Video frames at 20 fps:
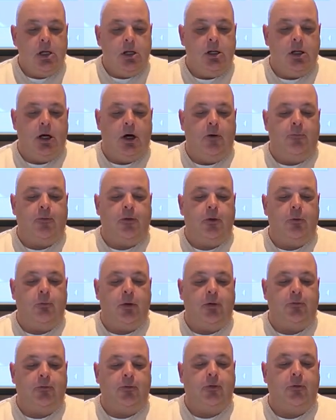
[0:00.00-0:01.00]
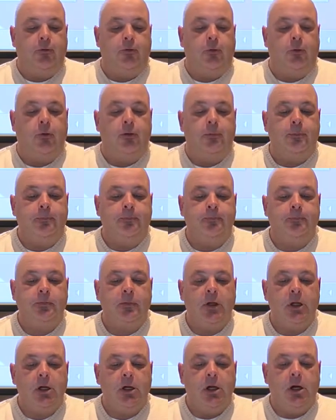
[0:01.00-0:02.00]
Now for the rest of the story.
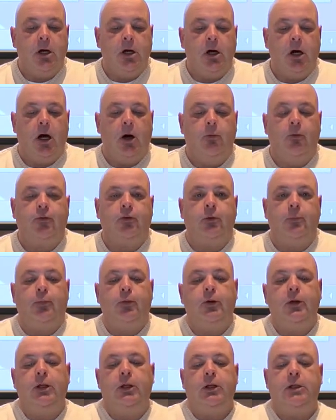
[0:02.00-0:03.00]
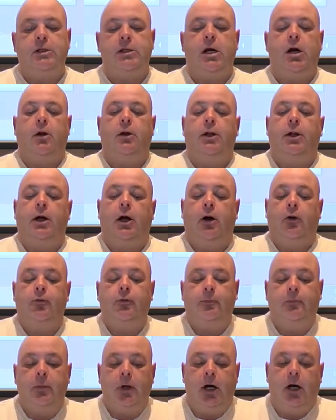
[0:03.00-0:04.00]
I was completely down and out.
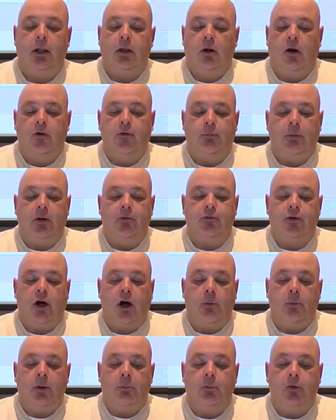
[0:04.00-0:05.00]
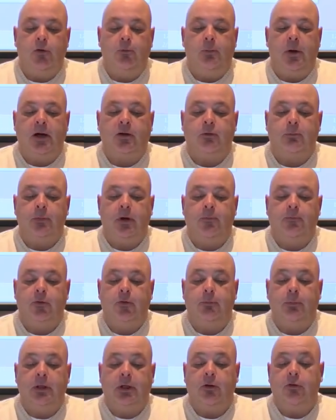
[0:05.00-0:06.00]
I had lost my job and moved back to
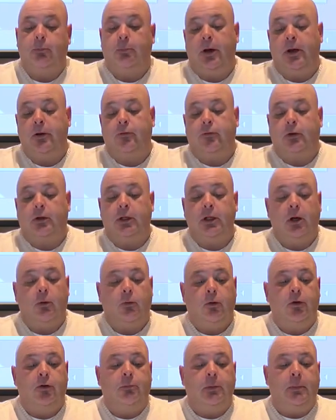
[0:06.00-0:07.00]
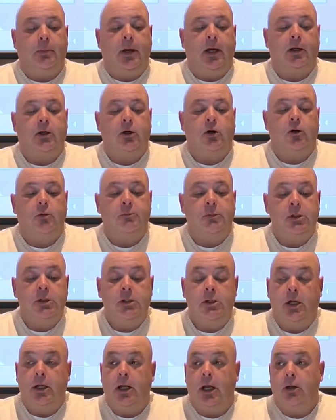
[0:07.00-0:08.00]
Memphis because basically I wanted to be back home
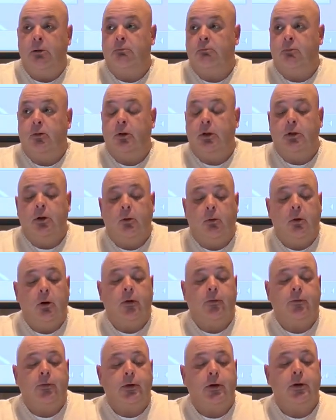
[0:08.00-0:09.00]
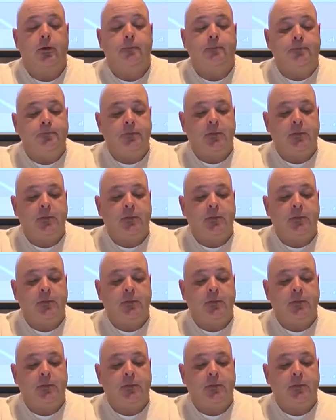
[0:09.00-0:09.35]
and had really nowhere else to go.